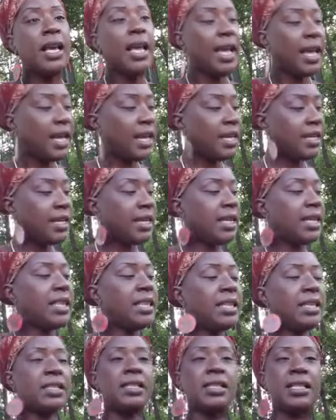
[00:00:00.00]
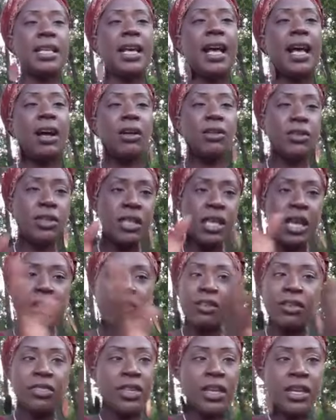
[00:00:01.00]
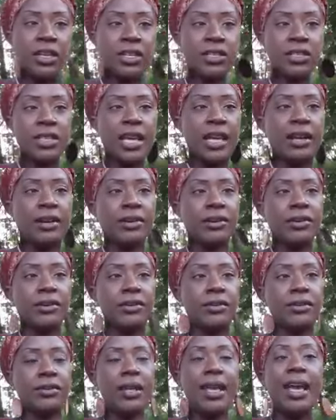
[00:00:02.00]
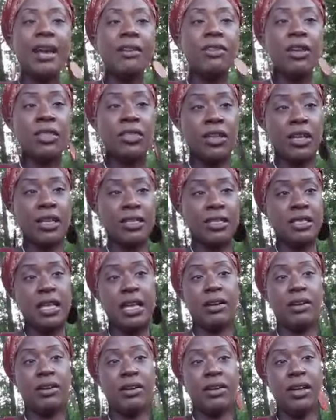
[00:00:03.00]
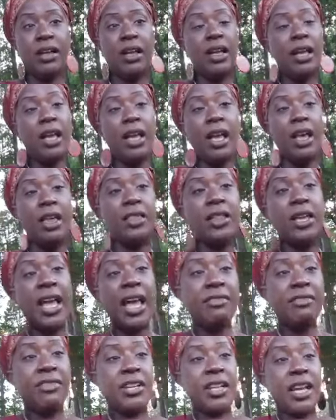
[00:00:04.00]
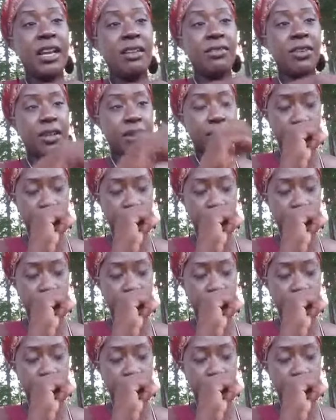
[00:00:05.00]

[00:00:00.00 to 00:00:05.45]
And this is how everything is there. Everything is there. The affidavit,